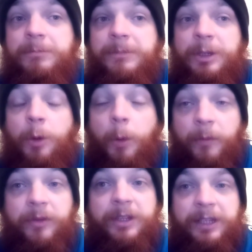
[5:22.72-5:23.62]
But
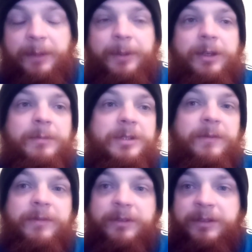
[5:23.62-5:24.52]
hopefully it becomes
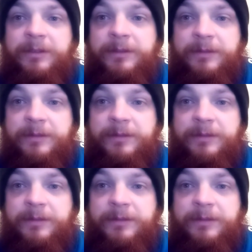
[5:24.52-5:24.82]
something